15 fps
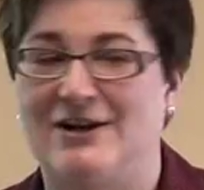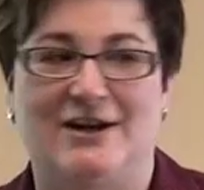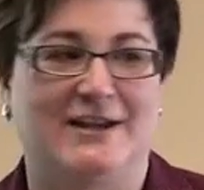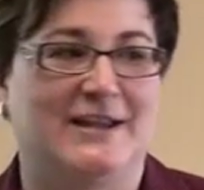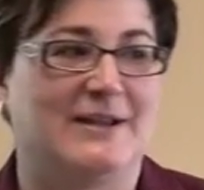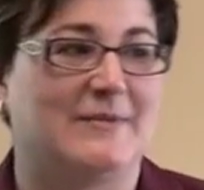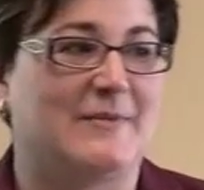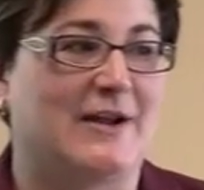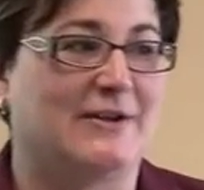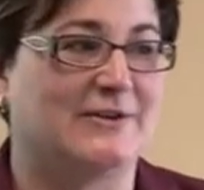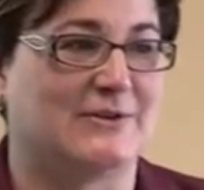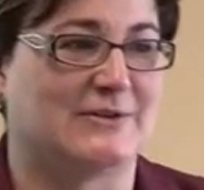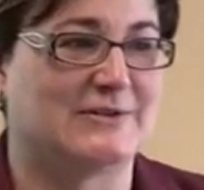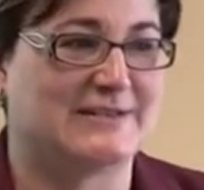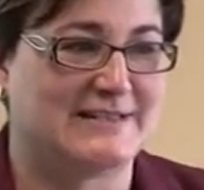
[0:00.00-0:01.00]
talking about
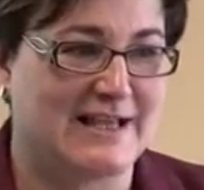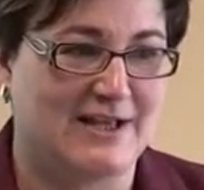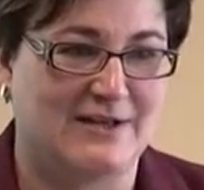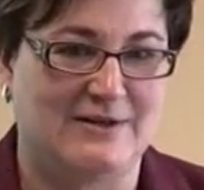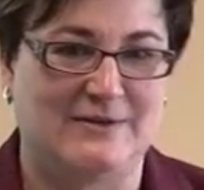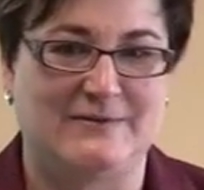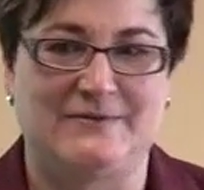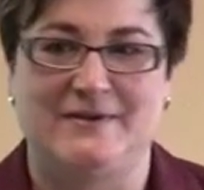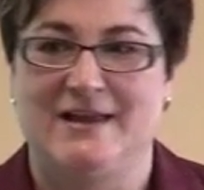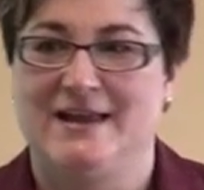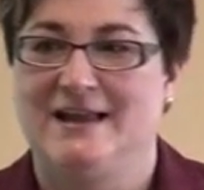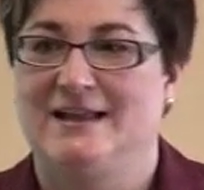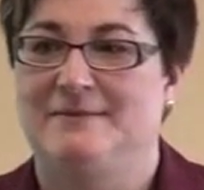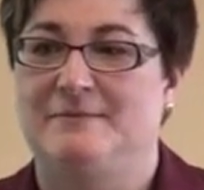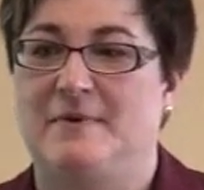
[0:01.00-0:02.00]
yourself,
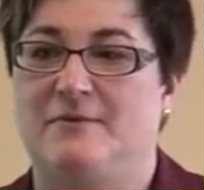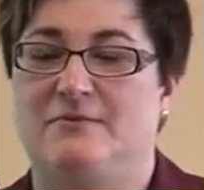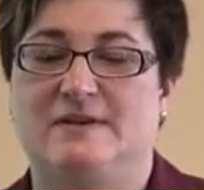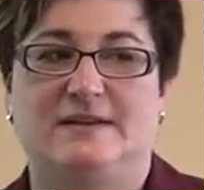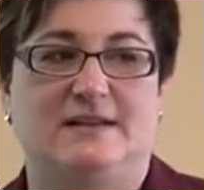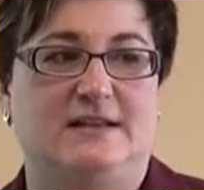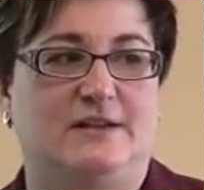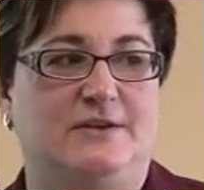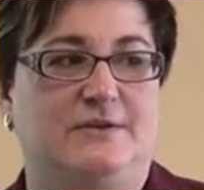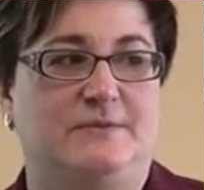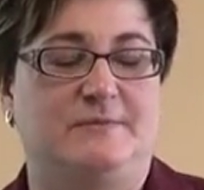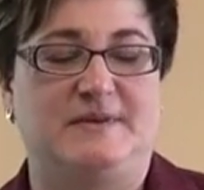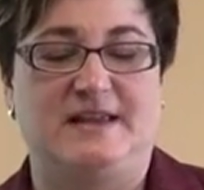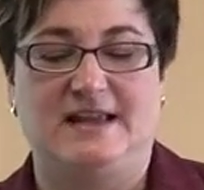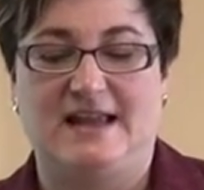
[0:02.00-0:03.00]
you know,
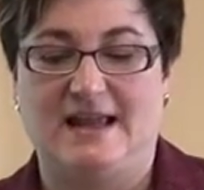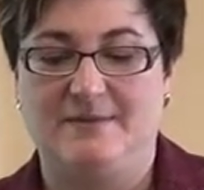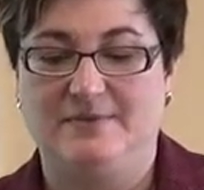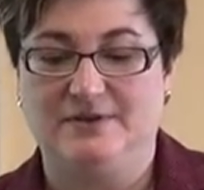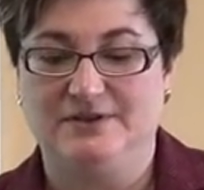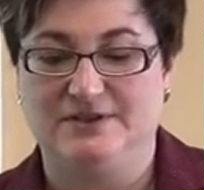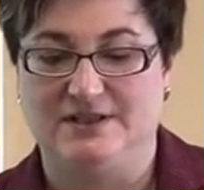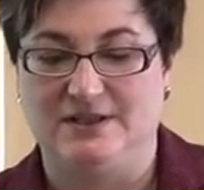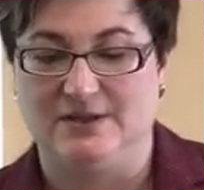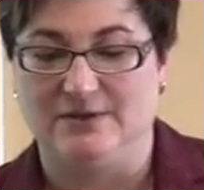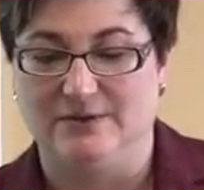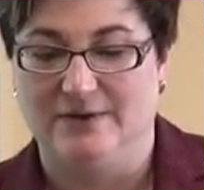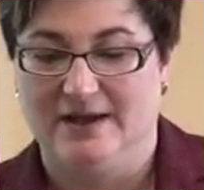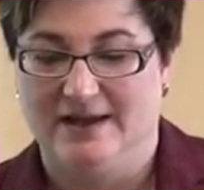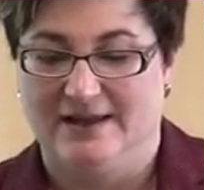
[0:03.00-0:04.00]
being able
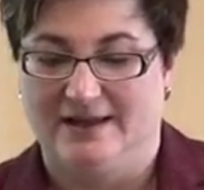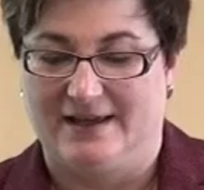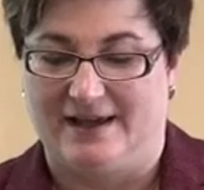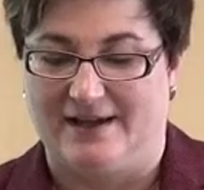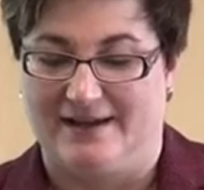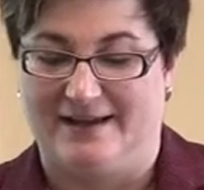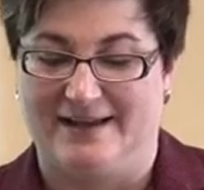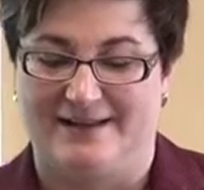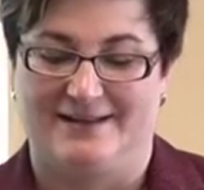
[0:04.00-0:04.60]
to uh,